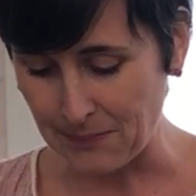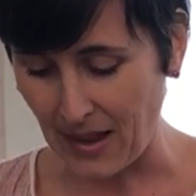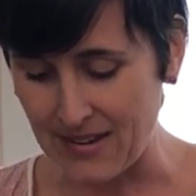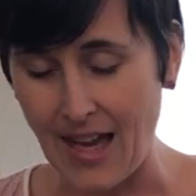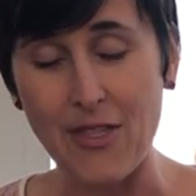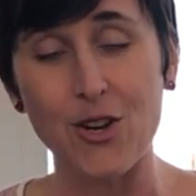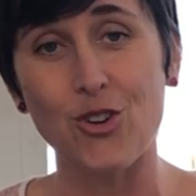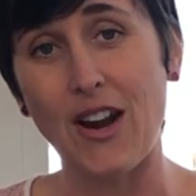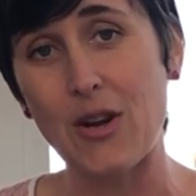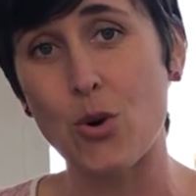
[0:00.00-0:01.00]
Another
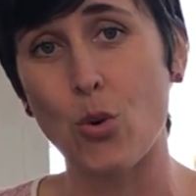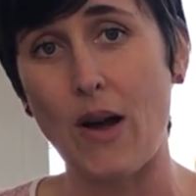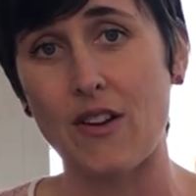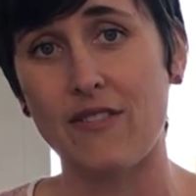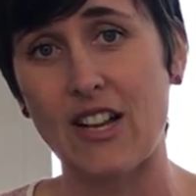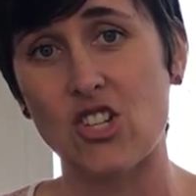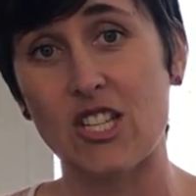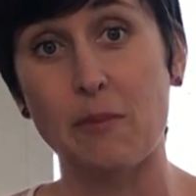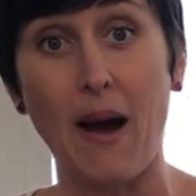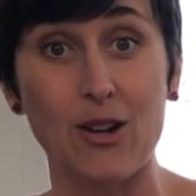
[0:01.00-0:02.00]
great cool weather veggie
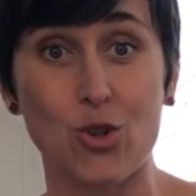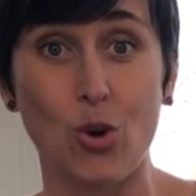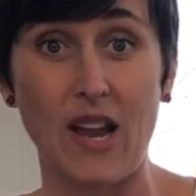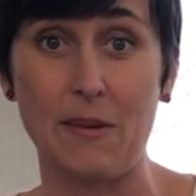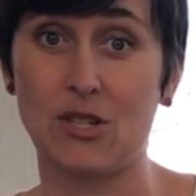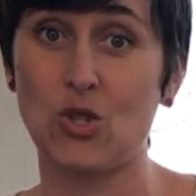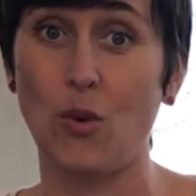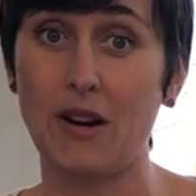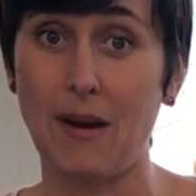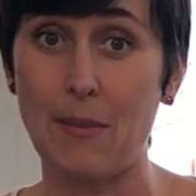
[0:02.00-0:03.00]
is bok choy, which is
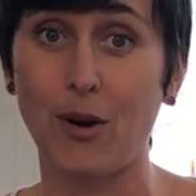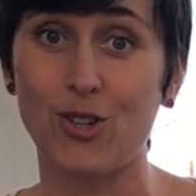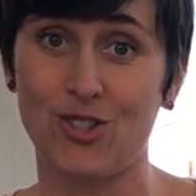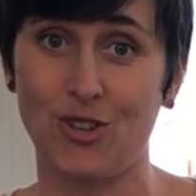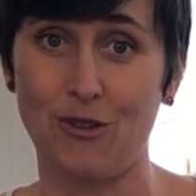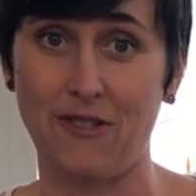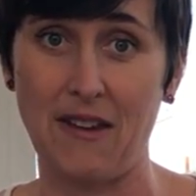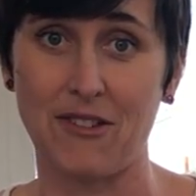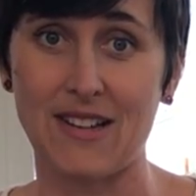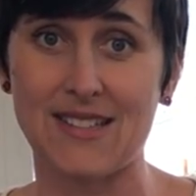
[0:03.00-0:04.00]
one of my personal
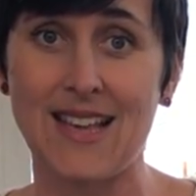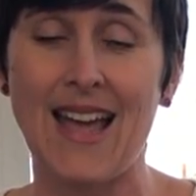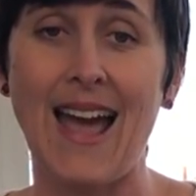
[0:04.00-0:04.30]
favorites,